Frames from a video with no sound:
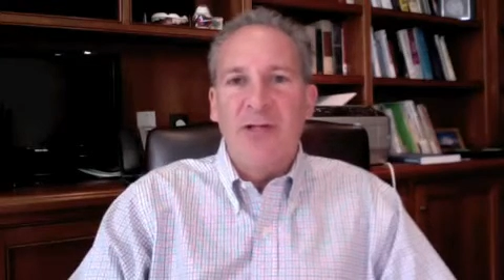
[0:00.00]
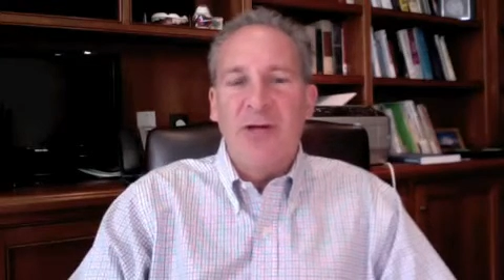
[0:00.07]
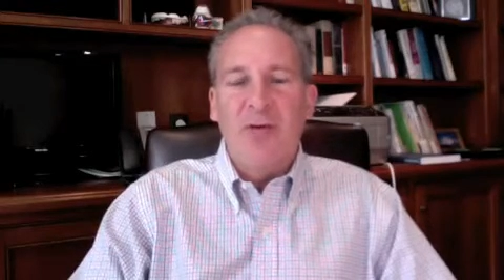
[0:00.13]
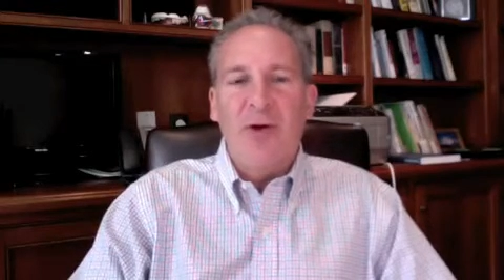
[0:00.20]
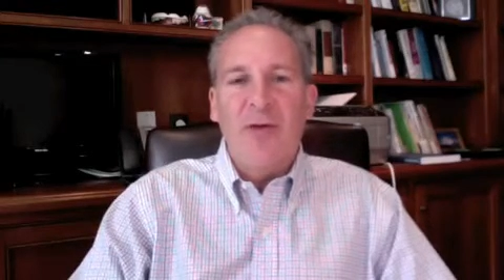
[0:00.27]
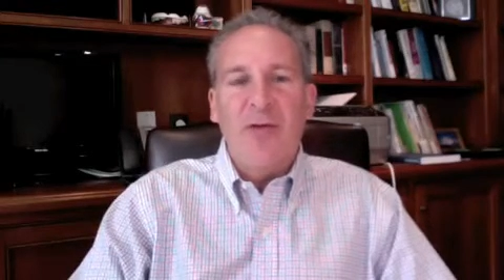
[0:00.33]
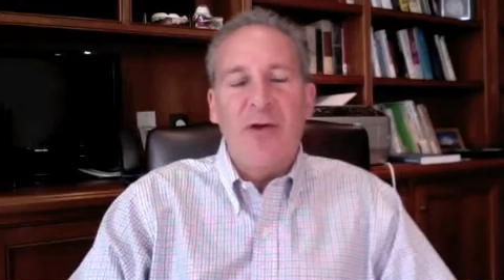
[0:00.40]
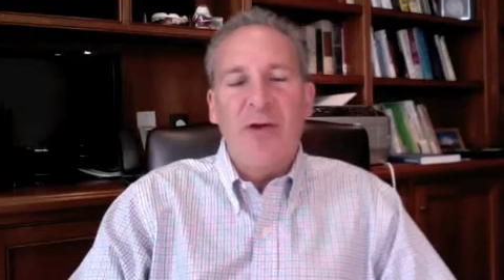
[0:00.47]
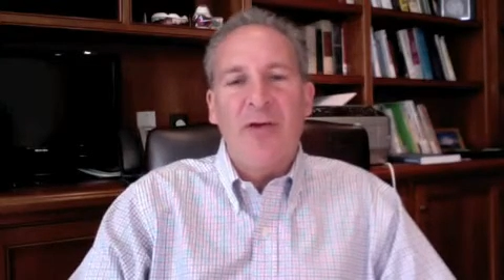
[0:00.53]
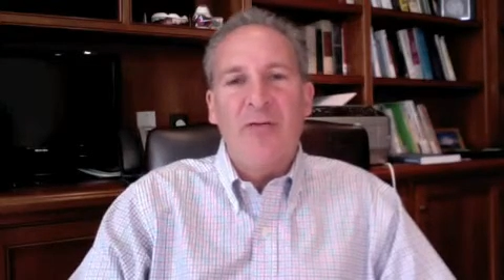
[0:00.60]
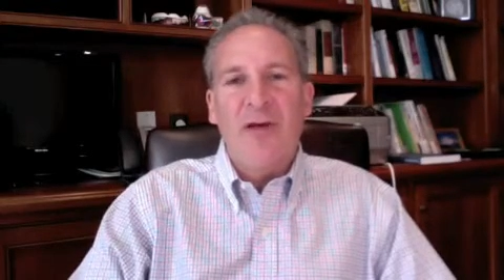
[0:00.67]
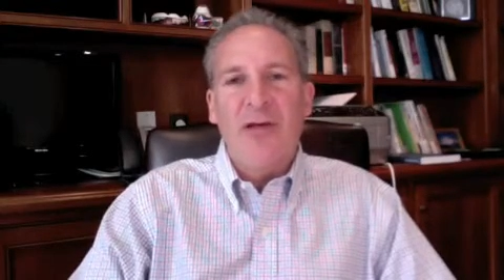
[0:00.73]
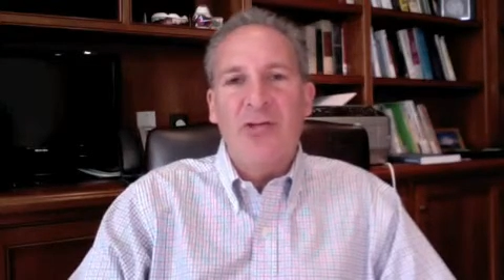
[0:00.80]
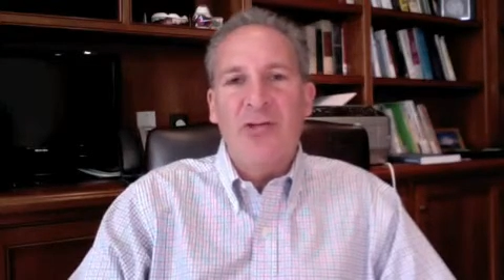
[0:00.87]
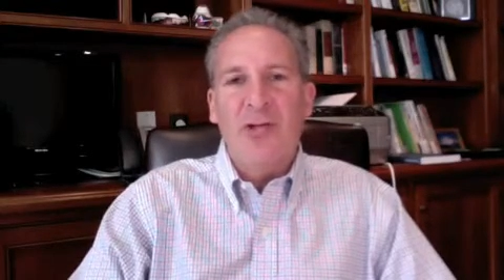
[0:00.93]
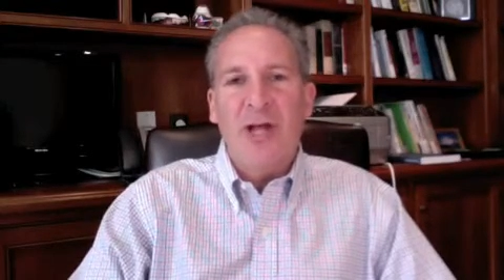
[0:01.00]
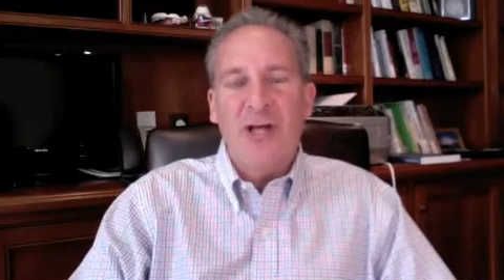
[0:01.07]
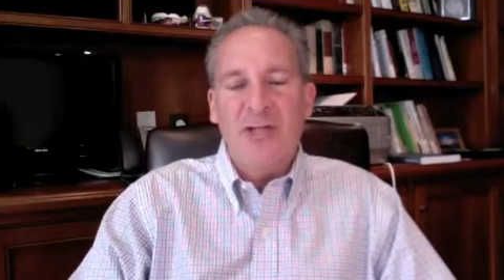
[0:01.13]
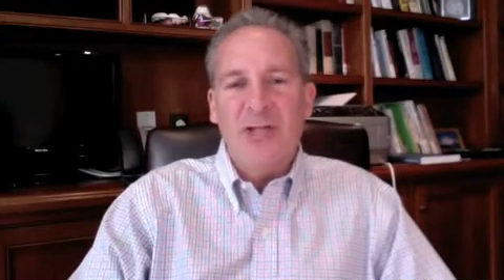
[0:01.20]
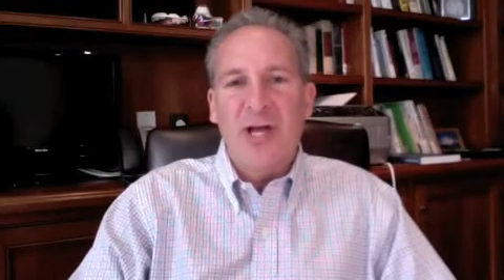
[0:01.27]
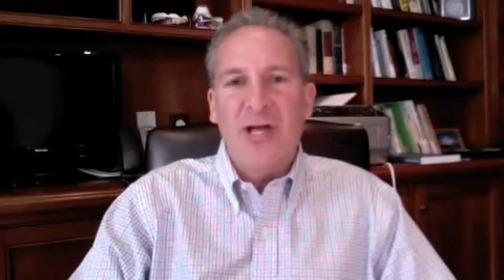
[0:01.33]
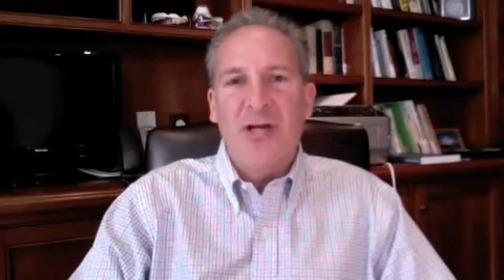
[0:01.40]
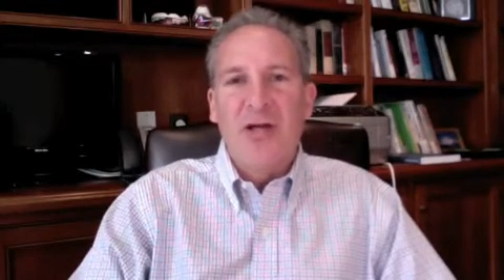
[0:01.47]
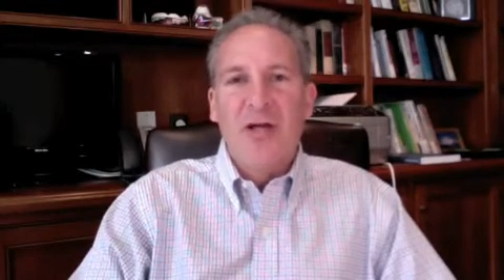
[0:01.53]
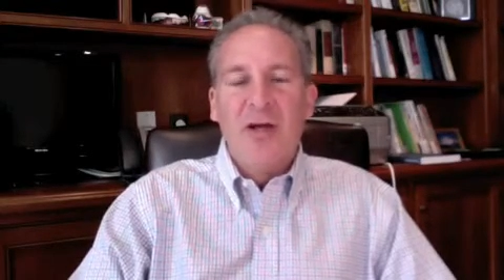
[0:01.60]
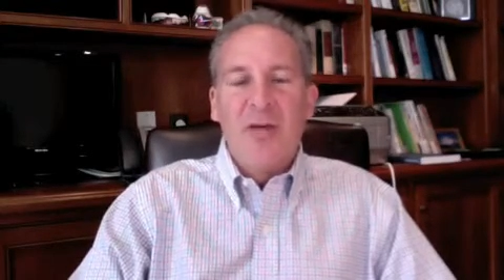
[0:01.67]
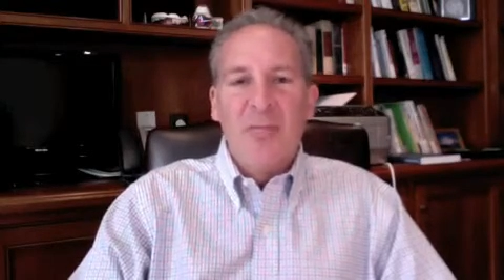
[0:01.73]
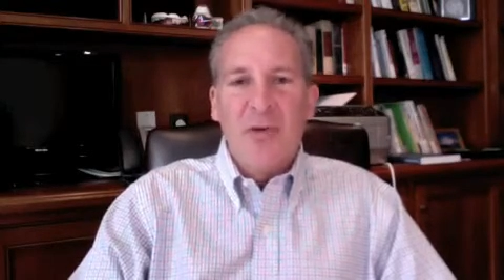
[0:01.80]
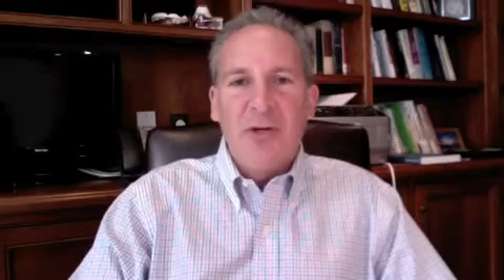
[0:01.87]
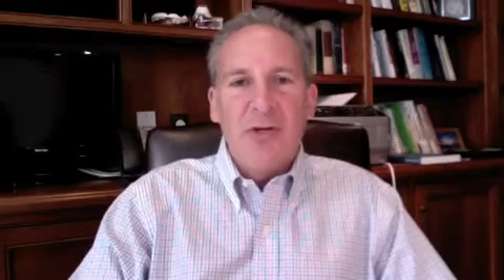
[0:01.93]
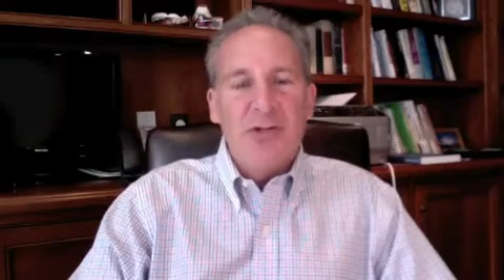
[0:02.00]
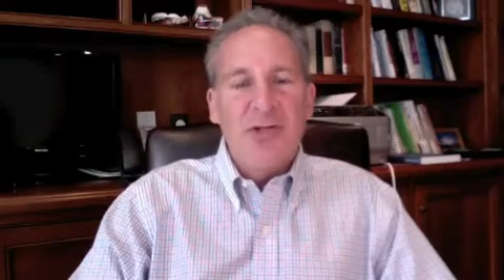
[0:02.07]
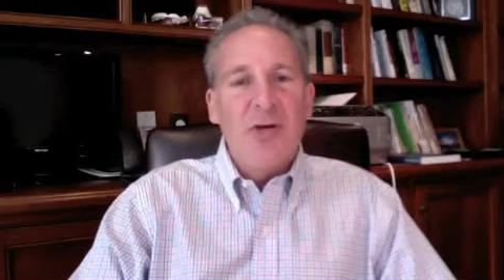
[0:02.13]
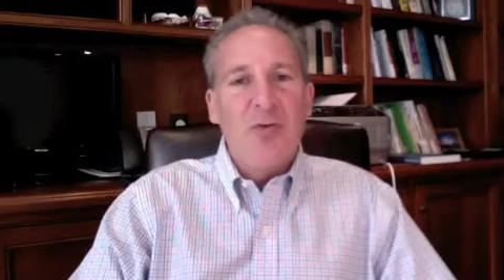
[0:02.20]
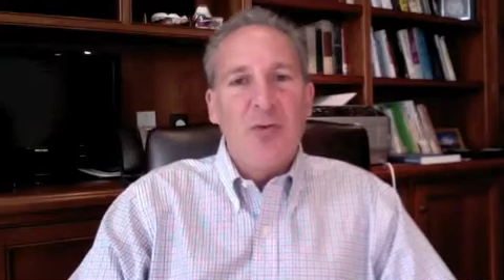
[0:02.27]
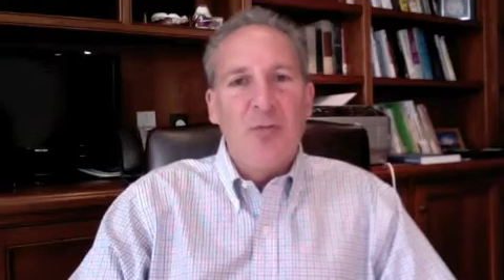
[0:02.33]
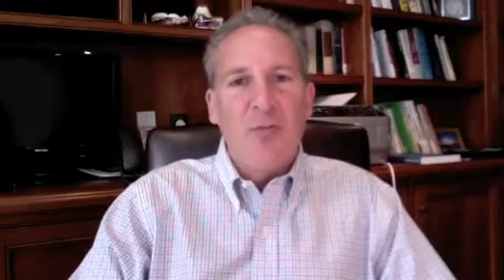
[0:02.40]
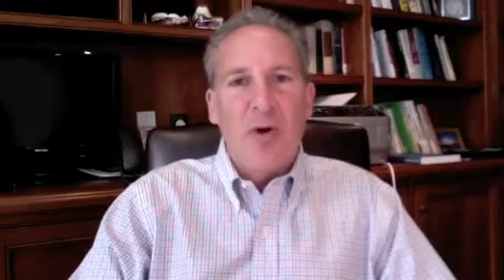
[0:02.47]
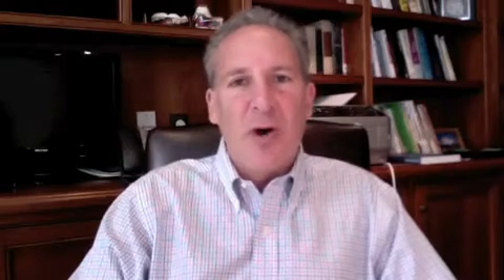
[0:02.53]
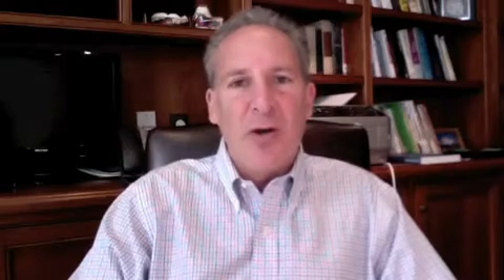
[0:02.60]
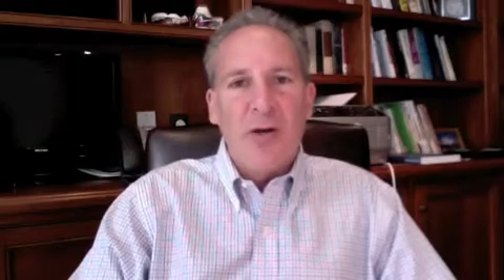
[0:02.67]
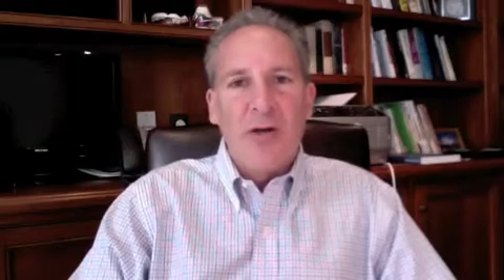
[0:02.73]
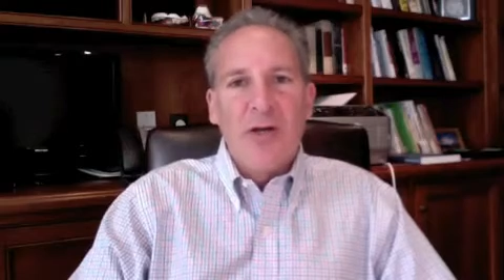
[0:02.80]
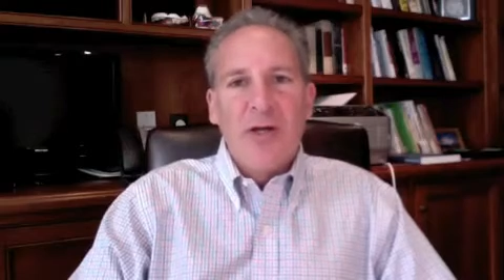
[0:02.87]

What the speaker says: that were at that convention last night, because they were bought.